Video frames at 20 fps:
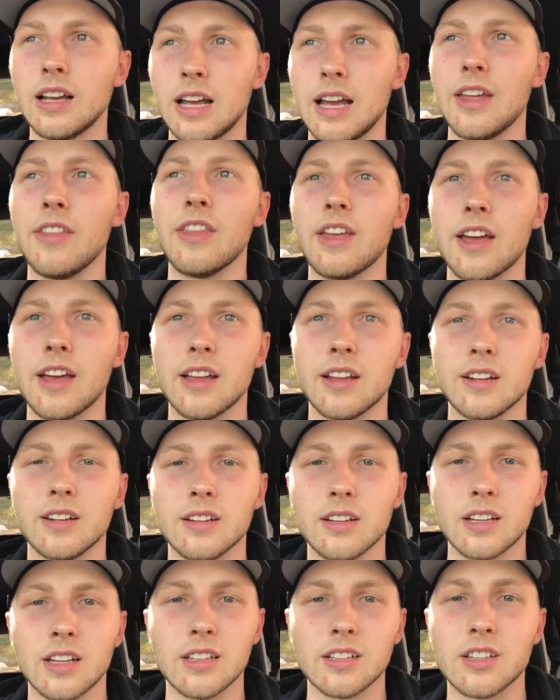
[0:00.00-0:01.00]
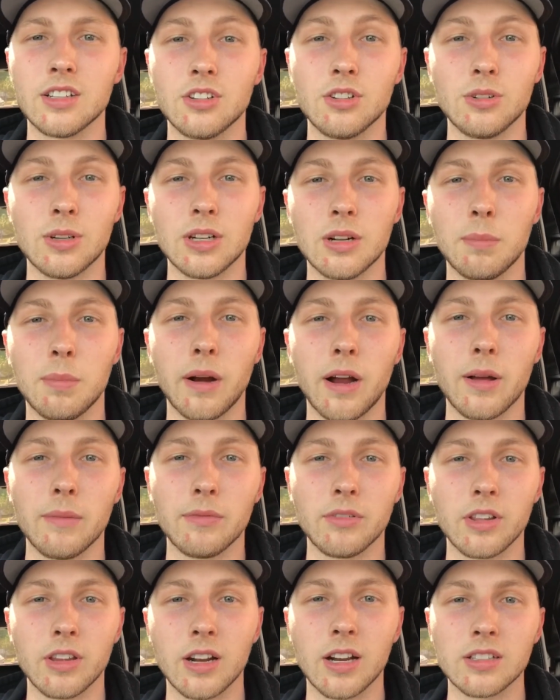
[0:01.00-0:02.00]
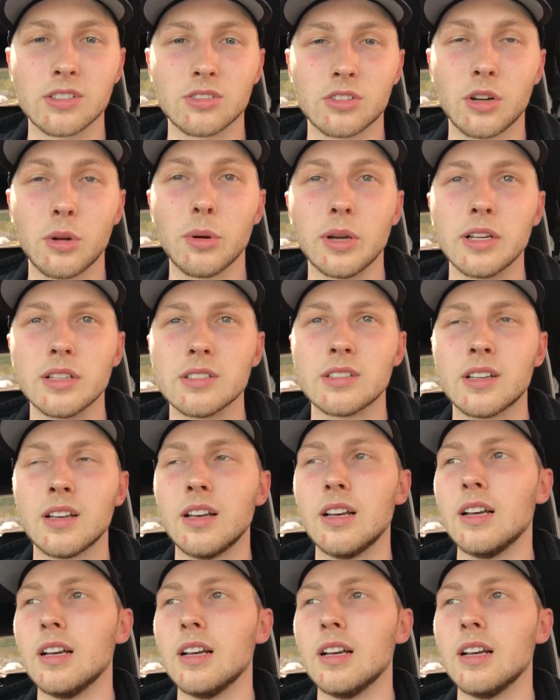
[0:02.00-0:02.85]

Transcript: and then continue into prep for the next 3 weeks.